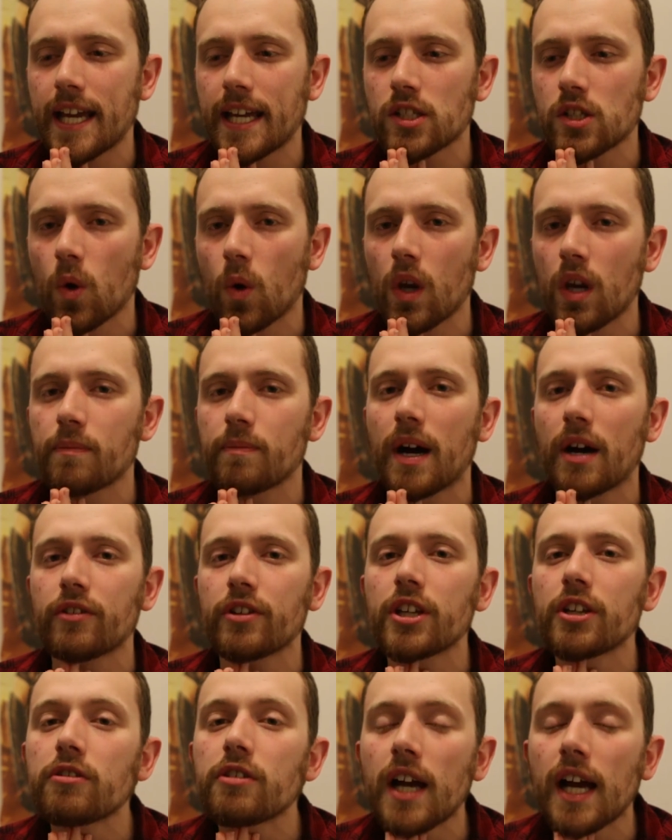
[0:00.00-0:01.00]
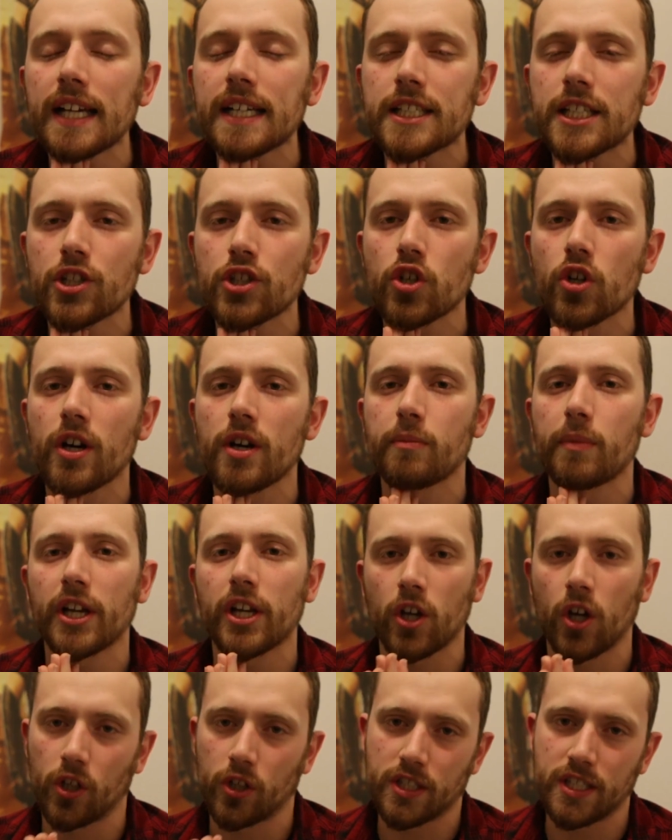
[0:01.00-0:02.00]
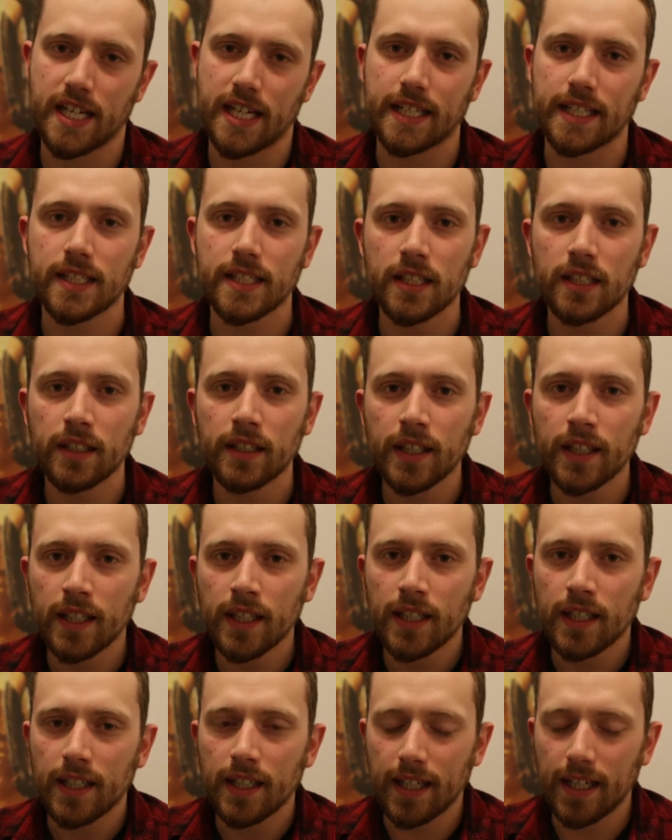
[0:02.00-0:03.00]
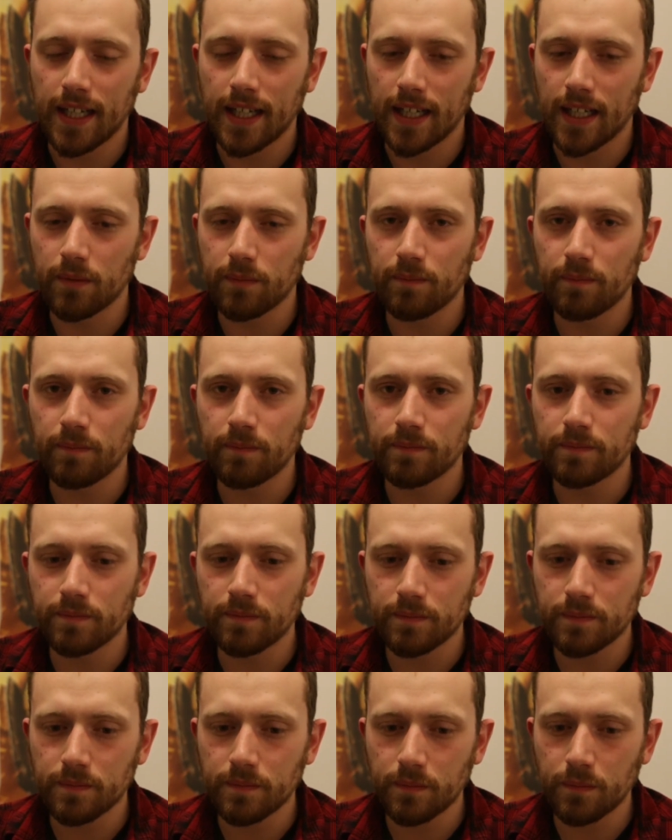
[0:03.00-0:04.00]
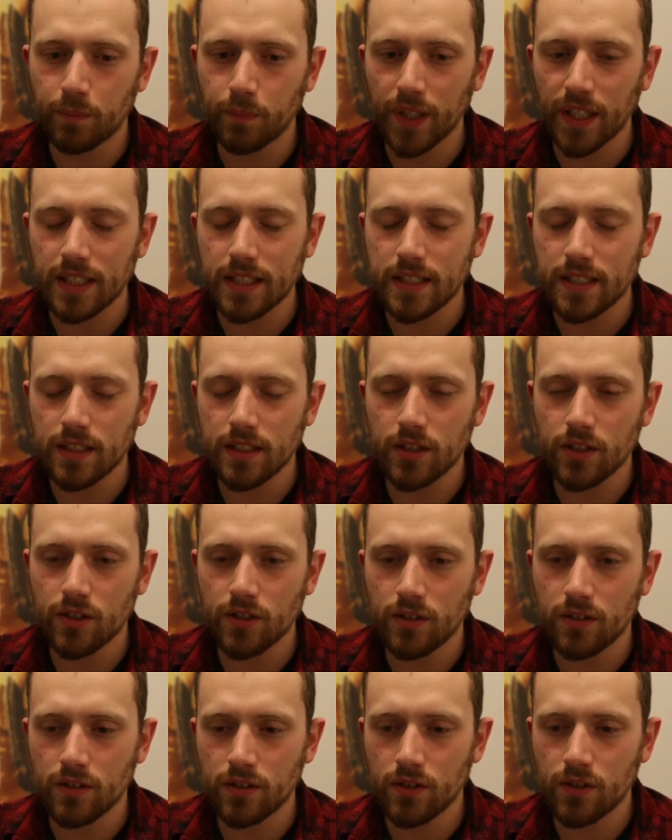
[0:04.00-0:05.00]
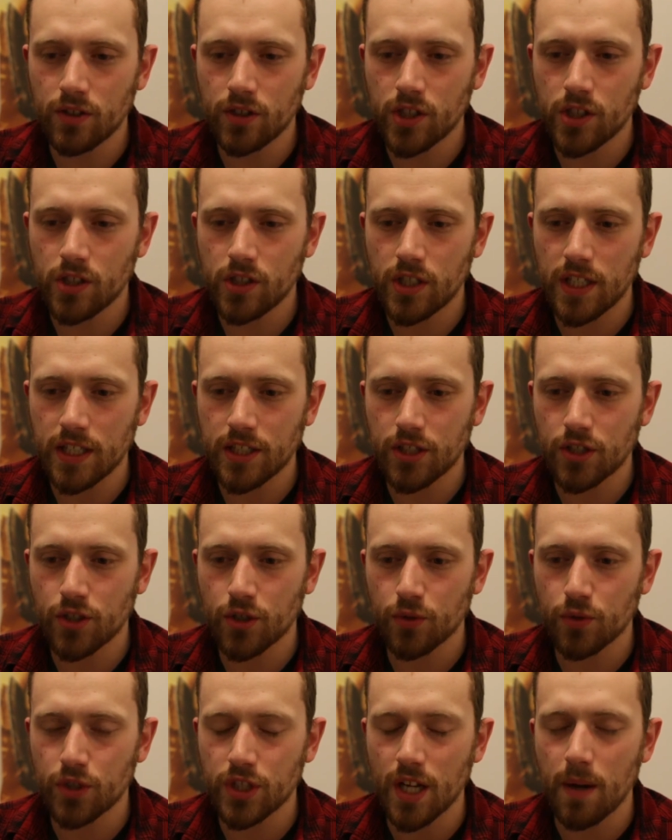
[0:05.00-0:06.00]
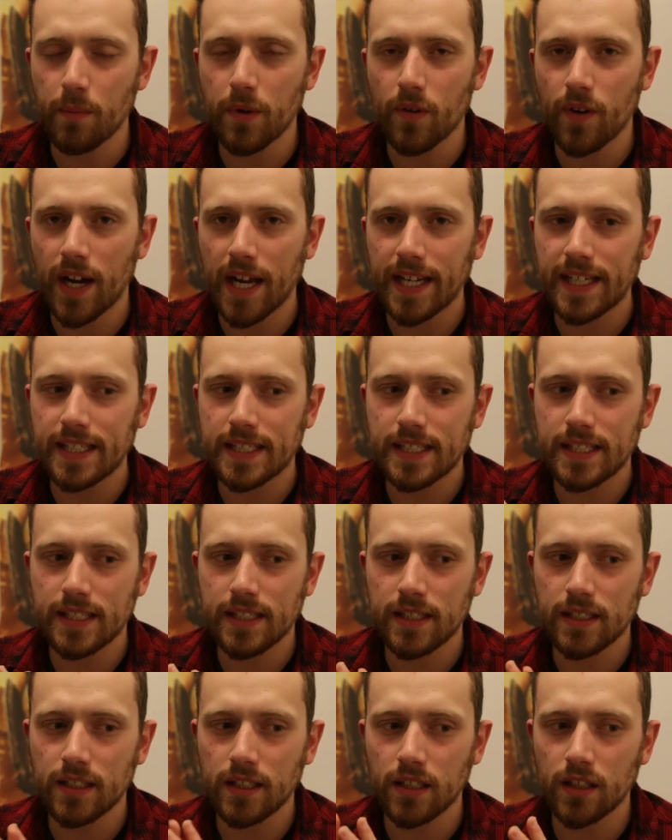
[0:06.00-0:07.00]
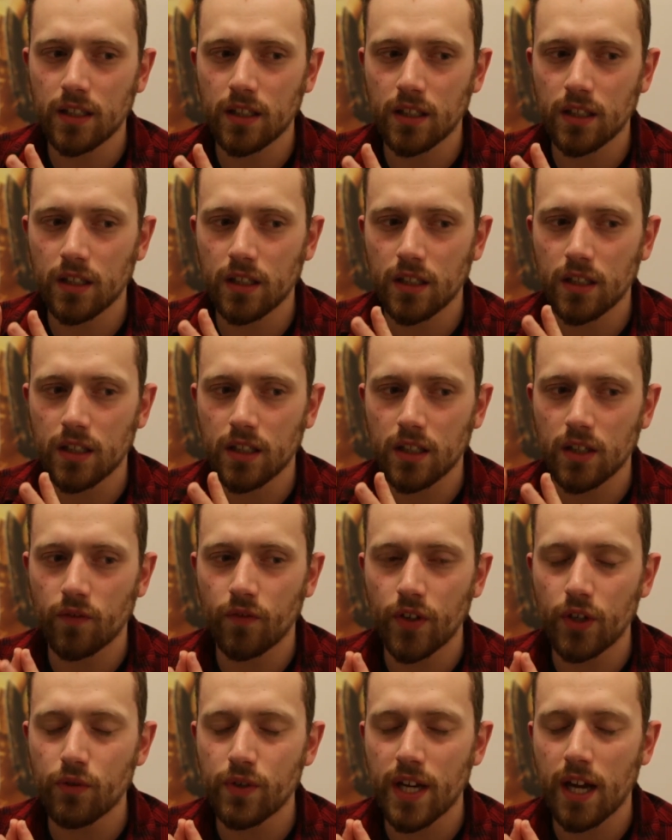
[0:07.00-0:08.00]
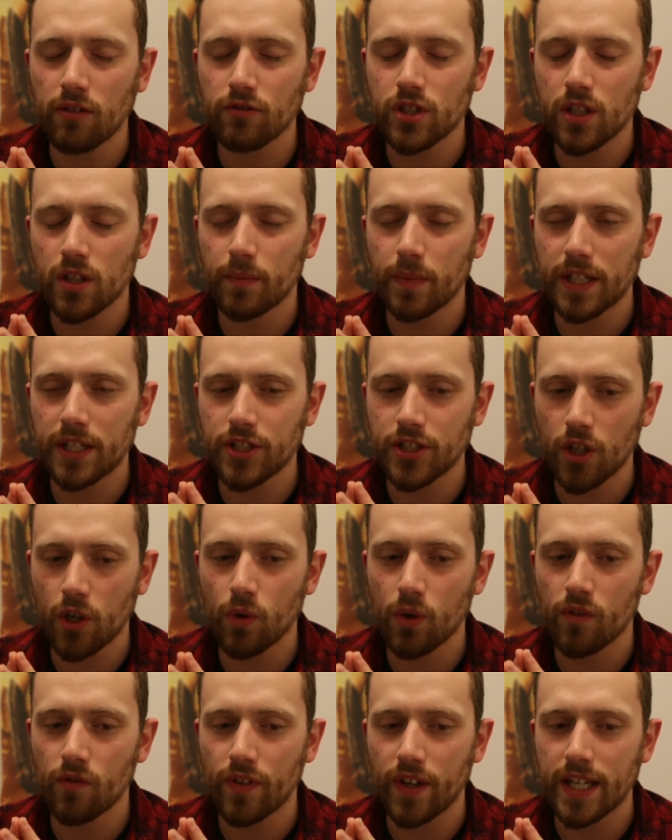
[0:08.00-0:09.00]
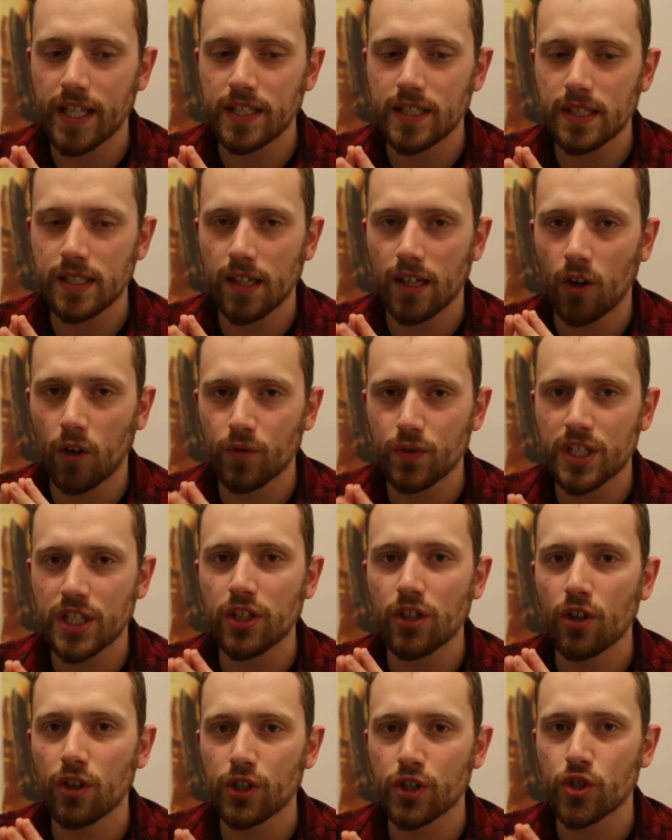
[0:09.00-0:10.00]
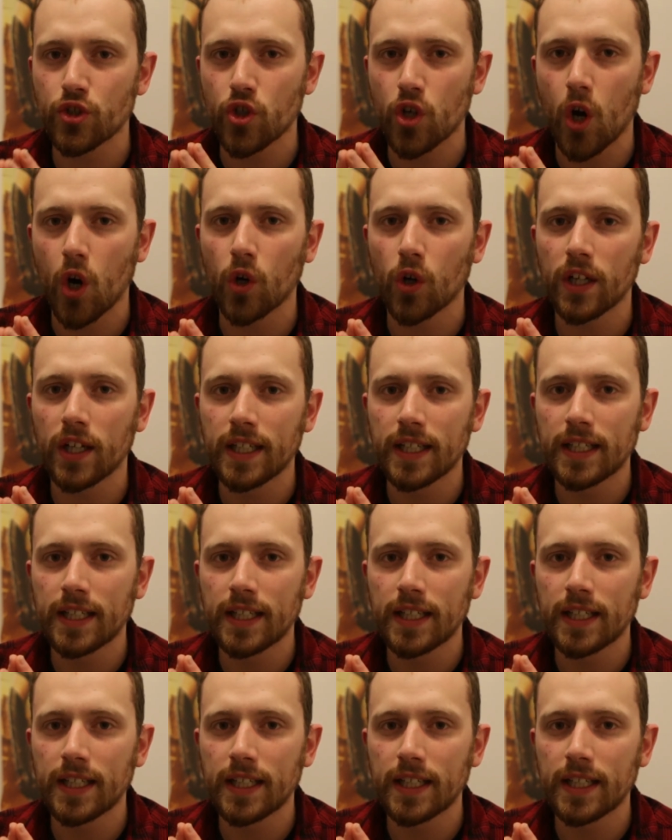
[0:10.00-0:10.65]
it's all about you guys enjoying my content. But just to summarize, the view counts on my solo vids are obviously not as strong